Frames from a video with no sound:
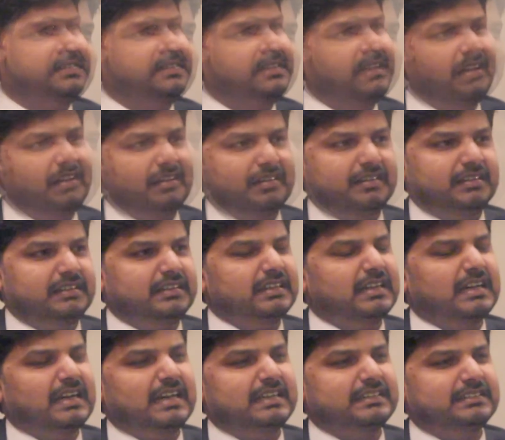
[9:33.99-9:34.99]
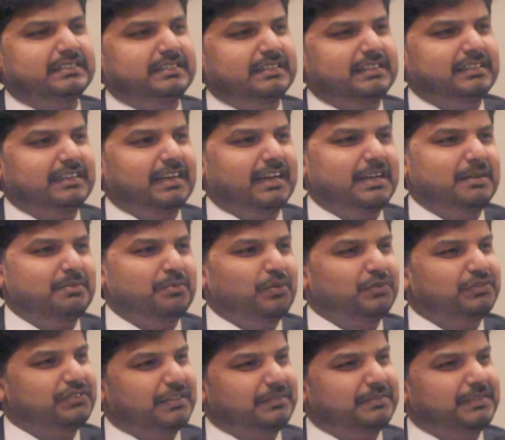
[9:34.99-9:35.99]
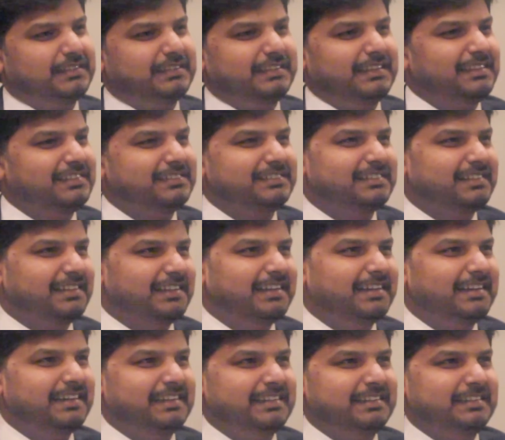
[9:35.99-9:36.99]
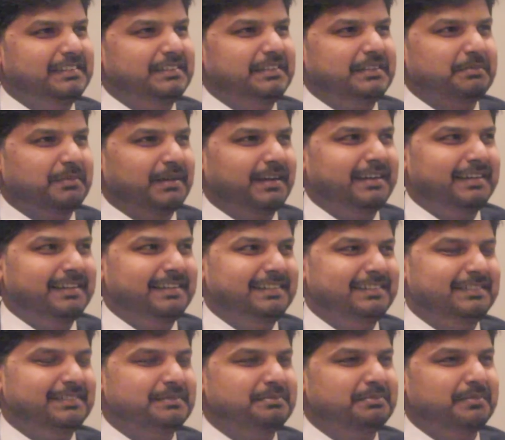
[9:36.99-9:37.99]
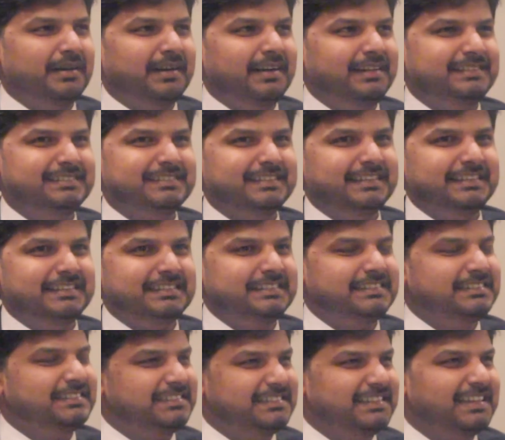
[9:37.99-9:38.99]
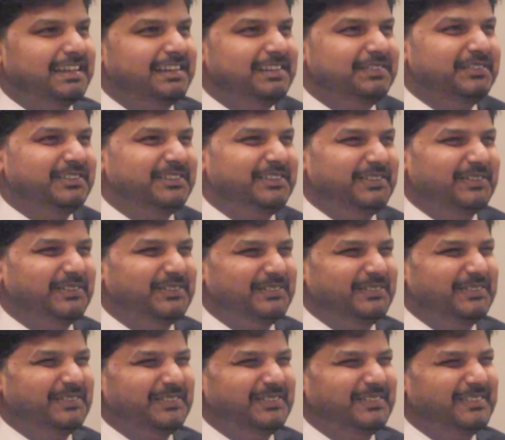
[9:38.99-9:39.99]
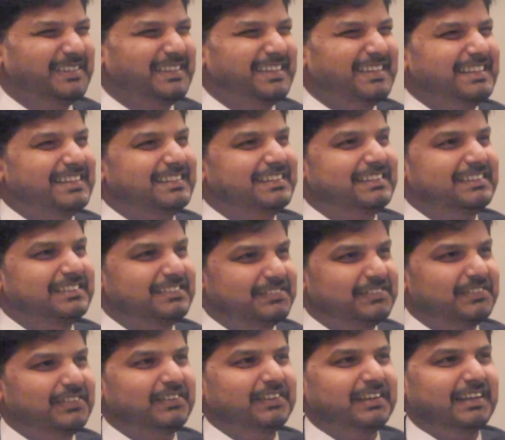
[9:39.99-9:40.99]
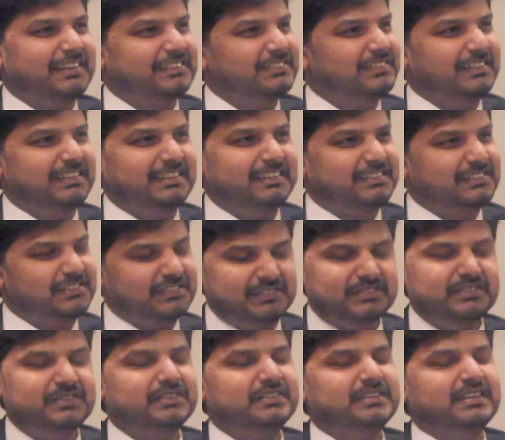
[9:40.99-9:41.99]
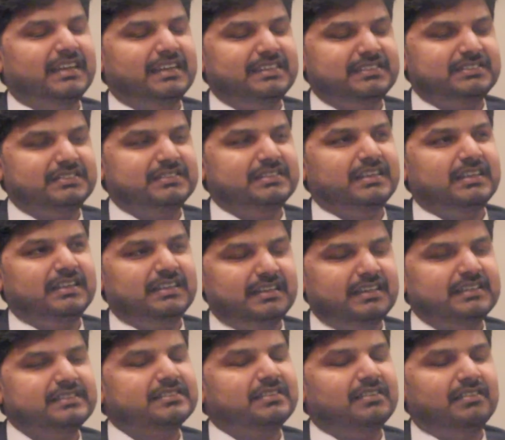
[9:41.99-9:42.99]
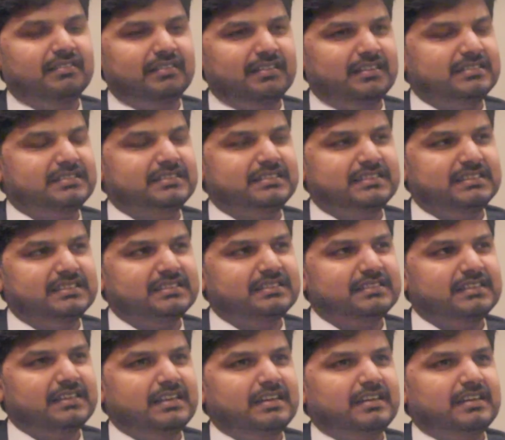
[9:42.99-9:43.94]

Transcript: Yeah, I think most of the things in my mind I shared with you. It is good actually. It is good. Nice congress it is.